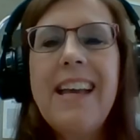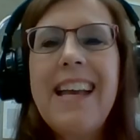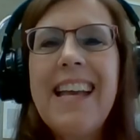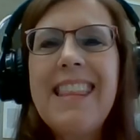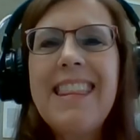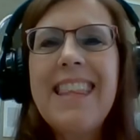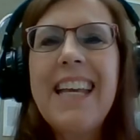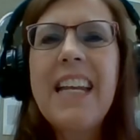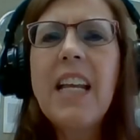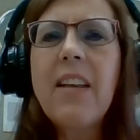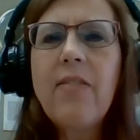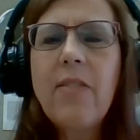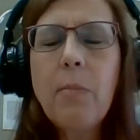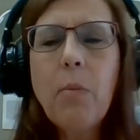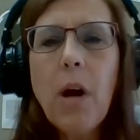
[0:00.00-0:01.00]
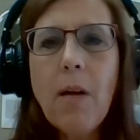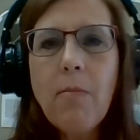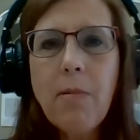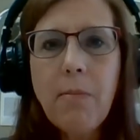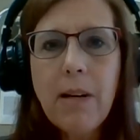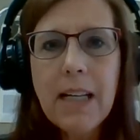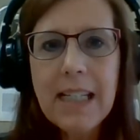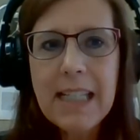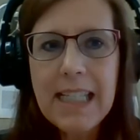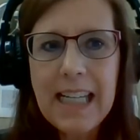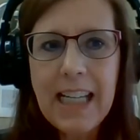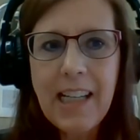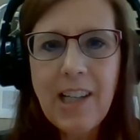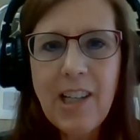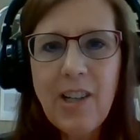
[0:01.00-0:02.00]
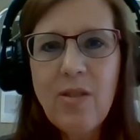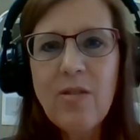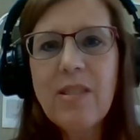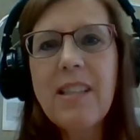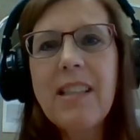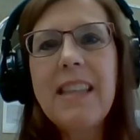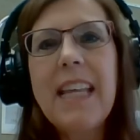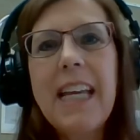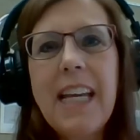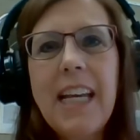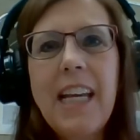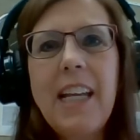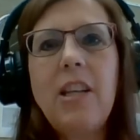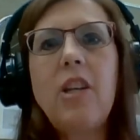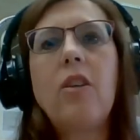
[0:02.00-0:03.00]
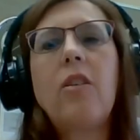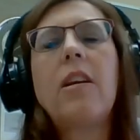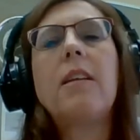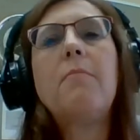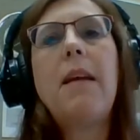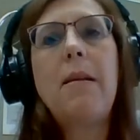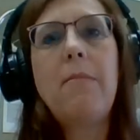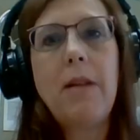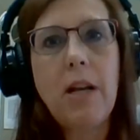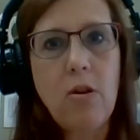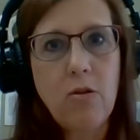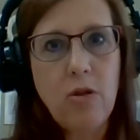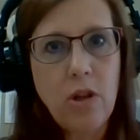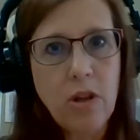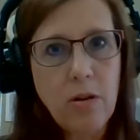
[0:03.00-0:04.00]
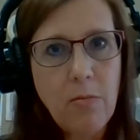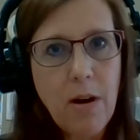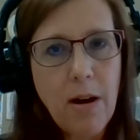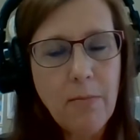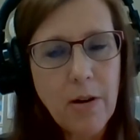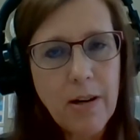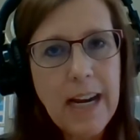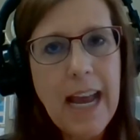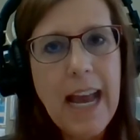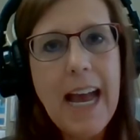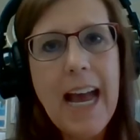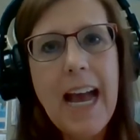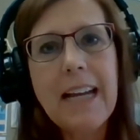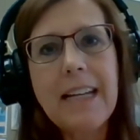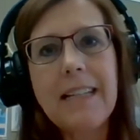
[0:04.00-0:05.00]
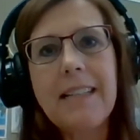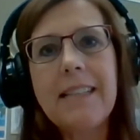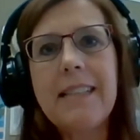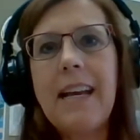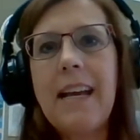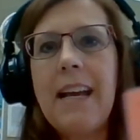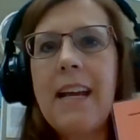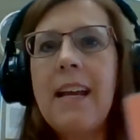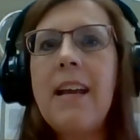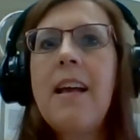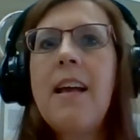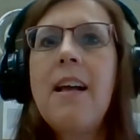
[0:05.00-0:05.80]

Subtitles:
And then if the problem continues, then you can maybe go to your mom or dad and say,